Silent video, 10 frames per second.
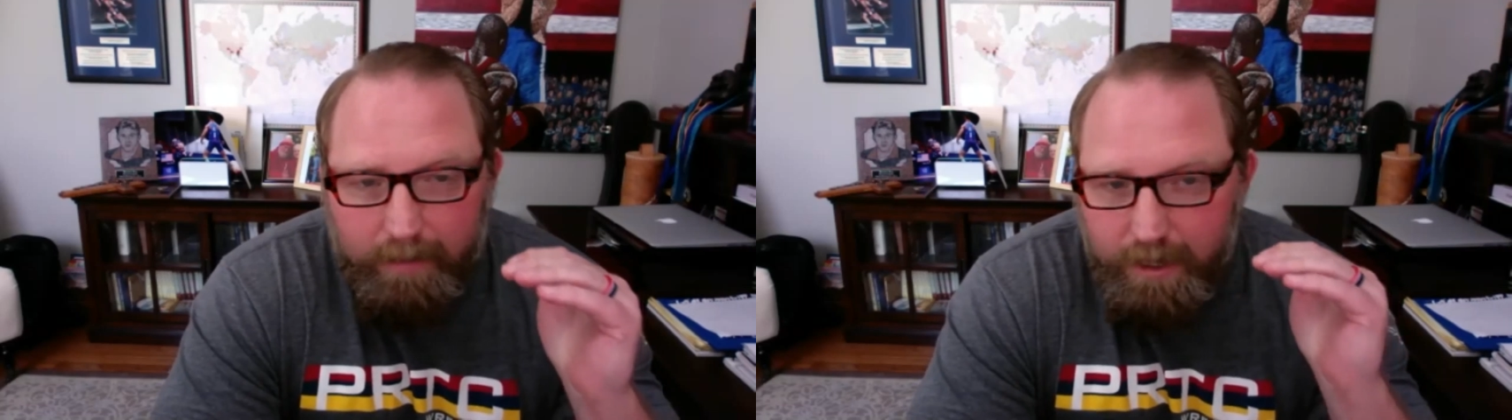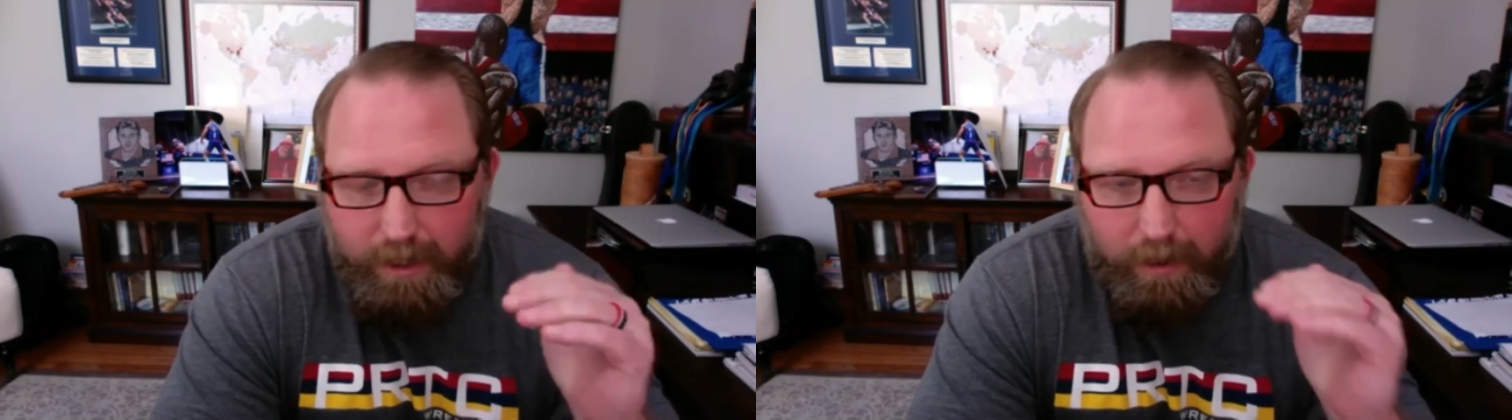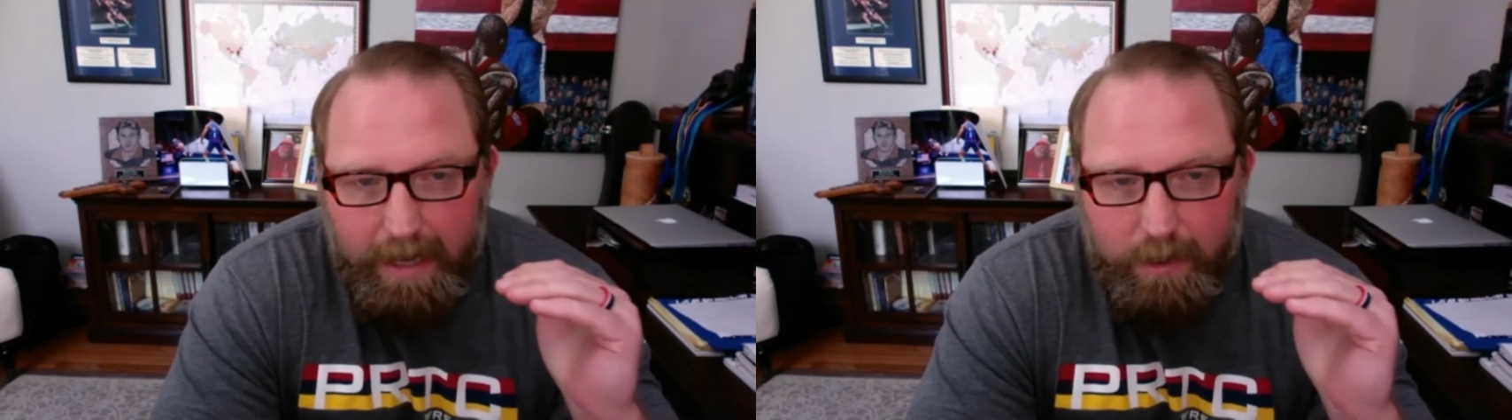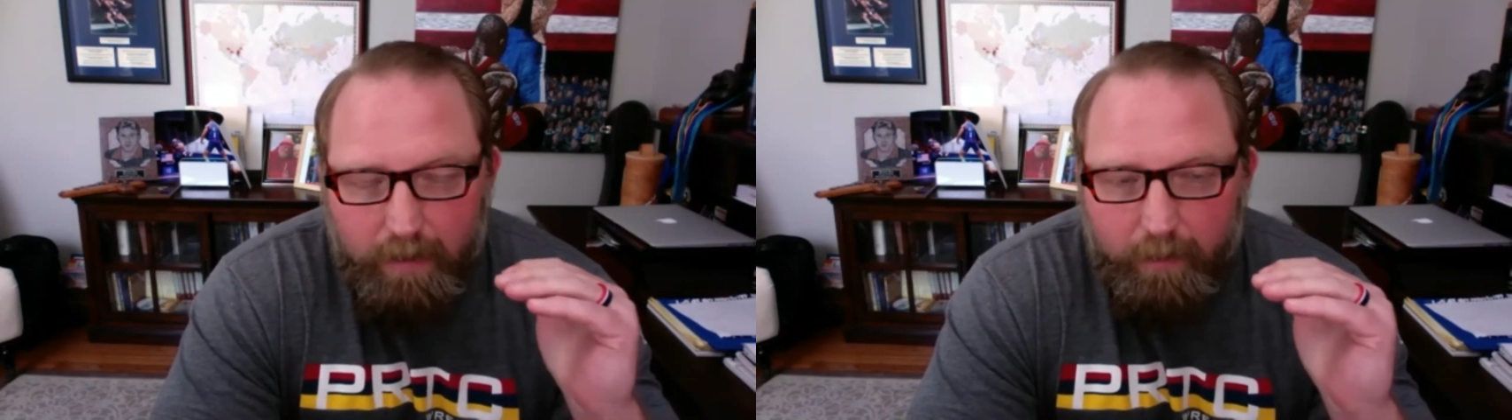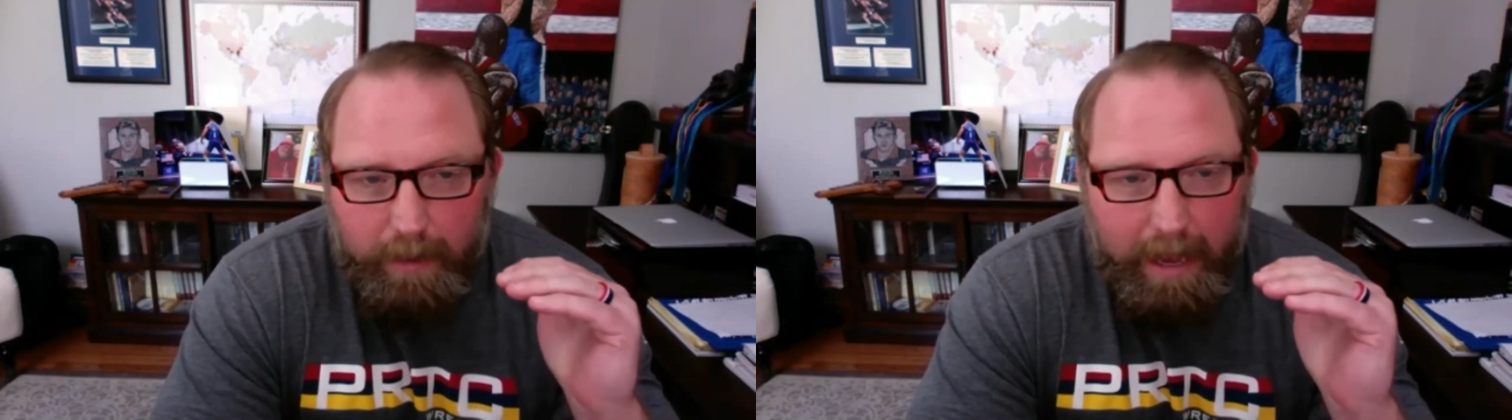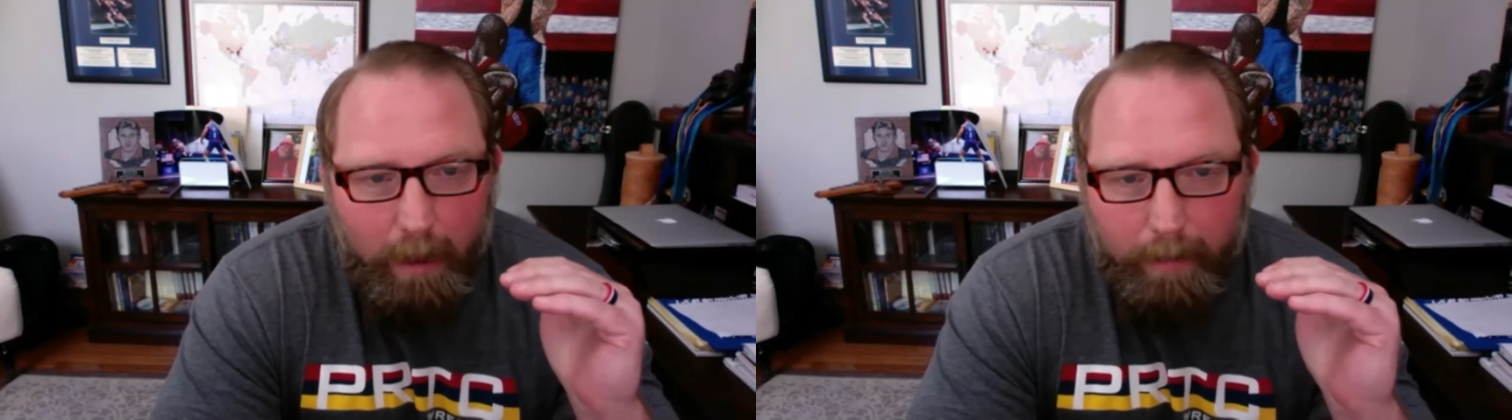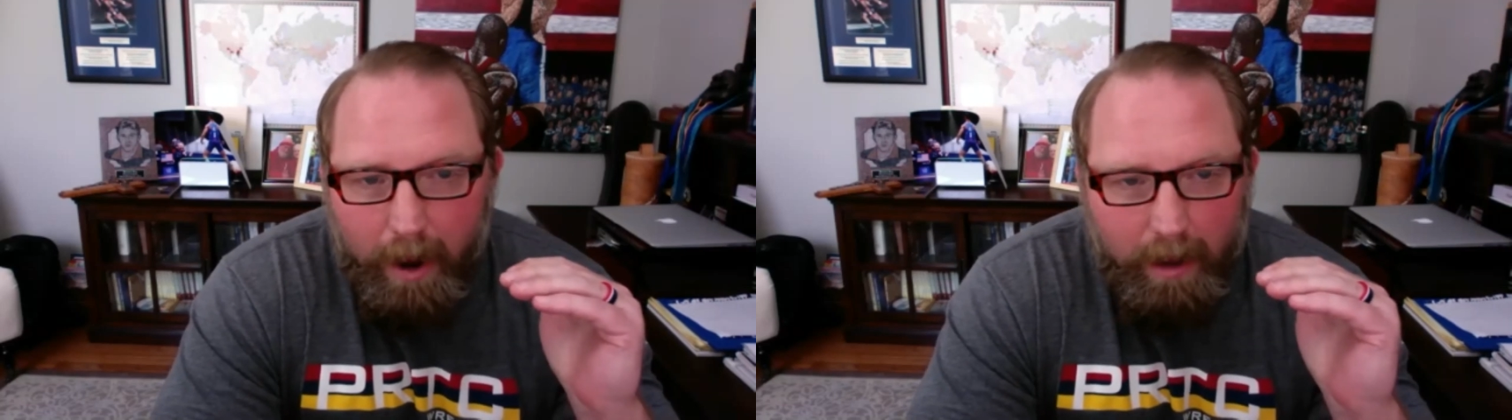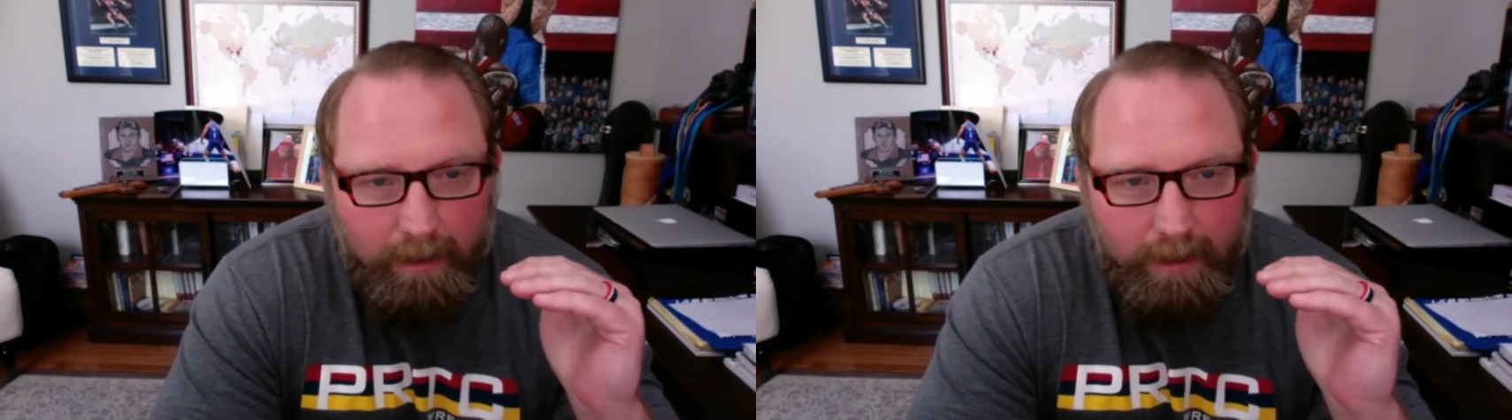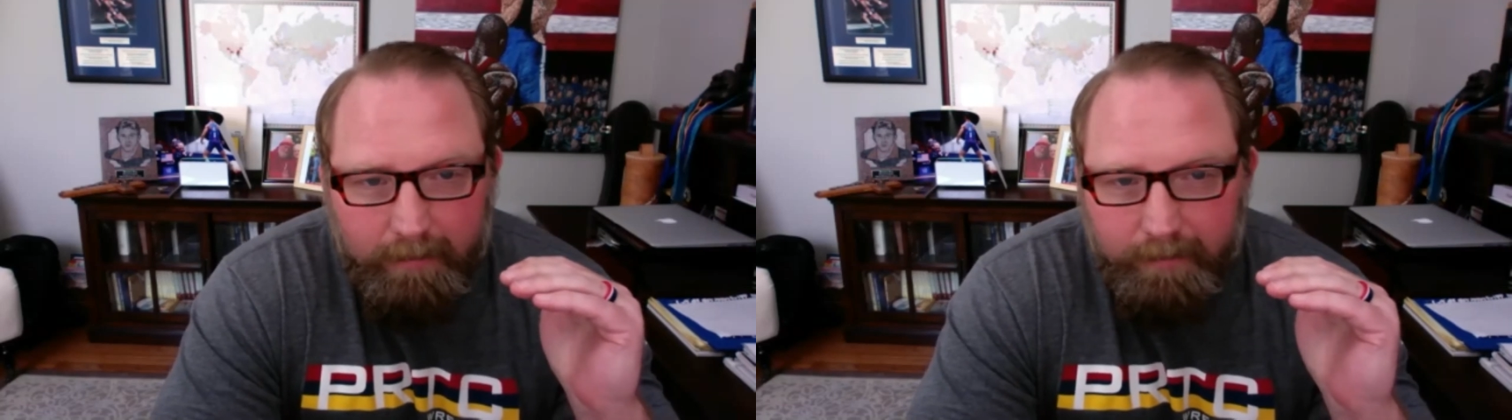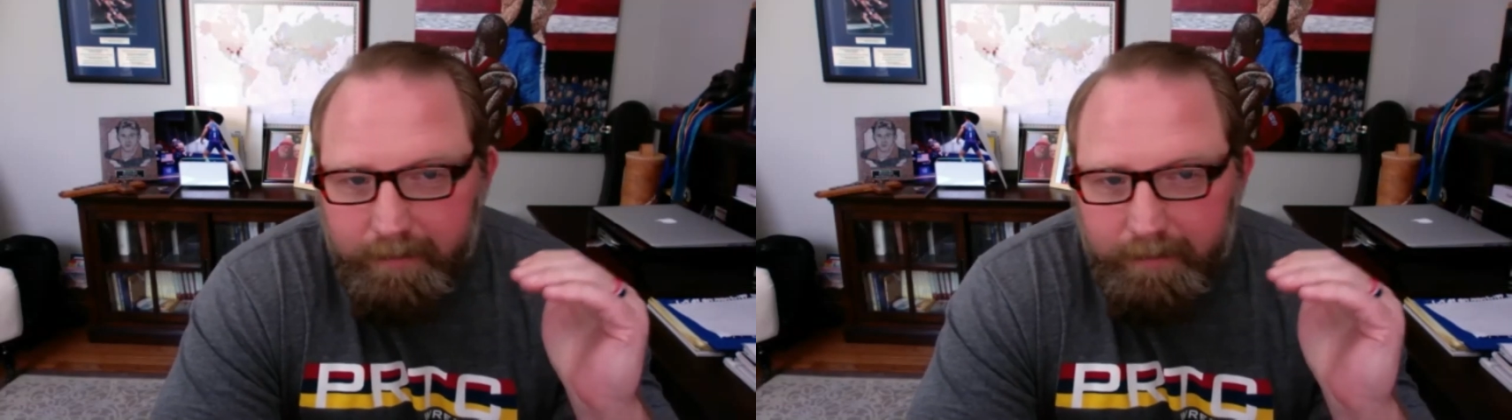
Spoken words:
just graduated from Cal Poly,